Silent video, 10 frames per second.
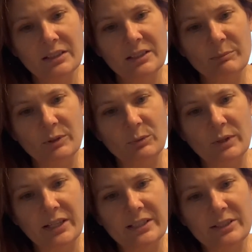But
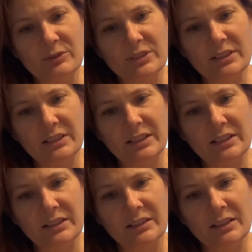why do you sit
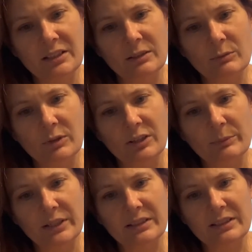there,
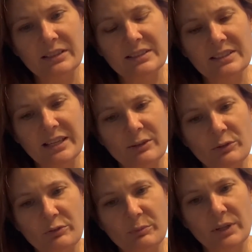worming things out
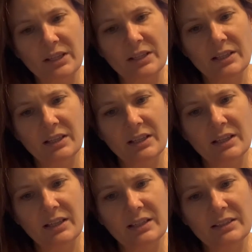of me?
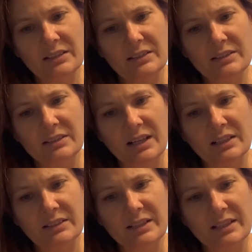It is not
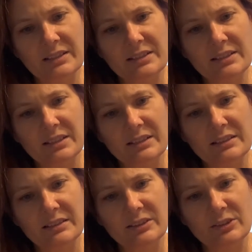a nice thing
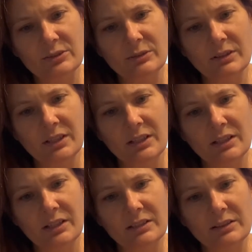to do.
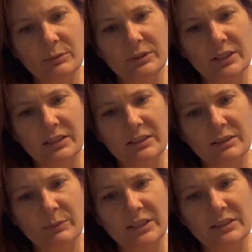You will not
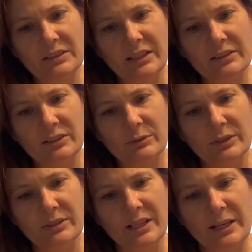get me to tell you
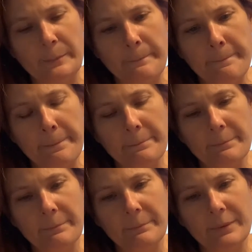her name.
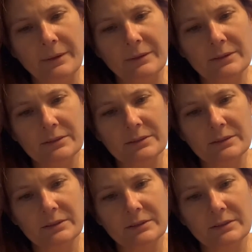Pause.
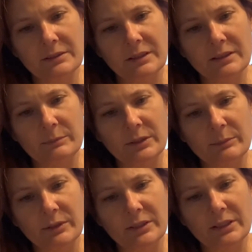I
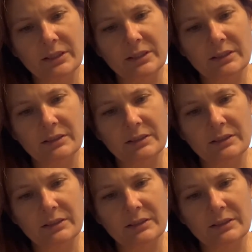murmur again.